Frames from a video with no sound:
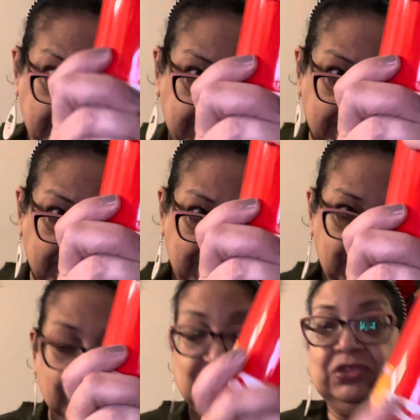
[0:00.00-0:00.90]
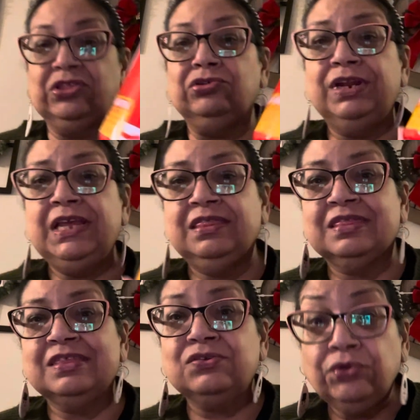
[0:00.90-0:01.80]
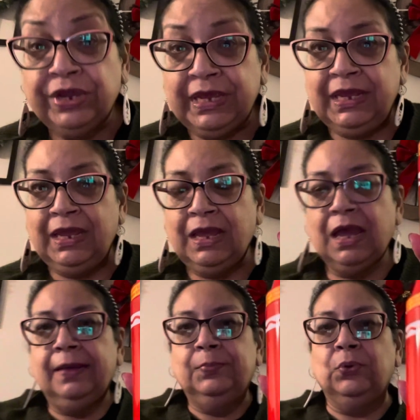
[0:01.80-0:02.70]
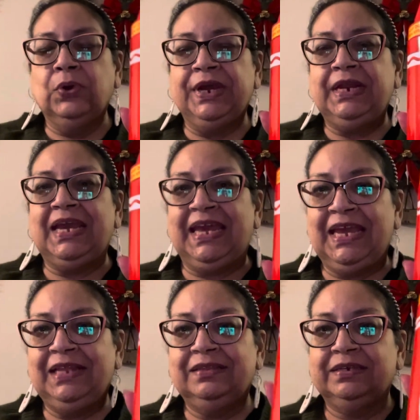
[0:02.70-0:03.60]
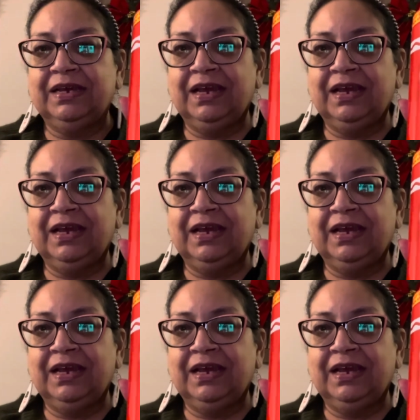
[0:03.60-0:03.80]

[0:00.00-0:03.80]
And it is 33.8